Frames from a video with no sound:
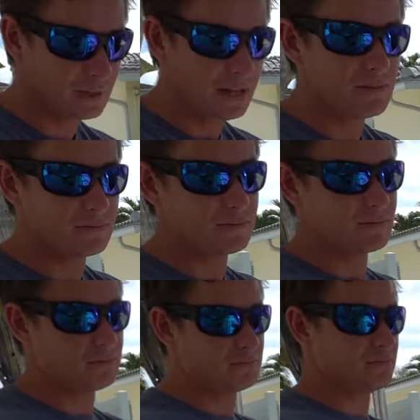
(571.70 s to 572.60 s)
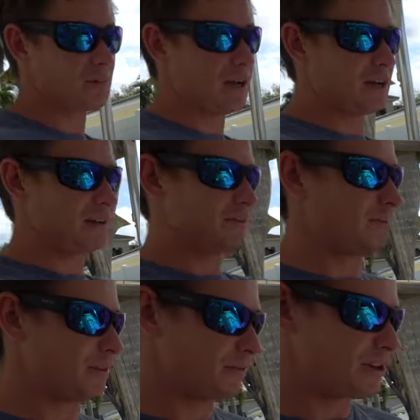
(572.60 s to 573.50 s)
in uh,
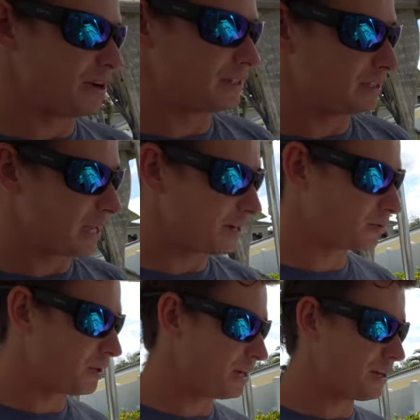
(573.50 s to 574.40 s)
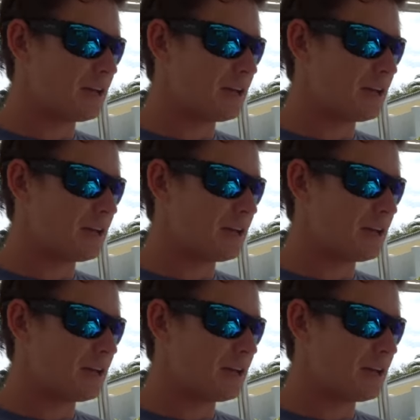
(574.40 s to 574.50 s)
the video I did last week,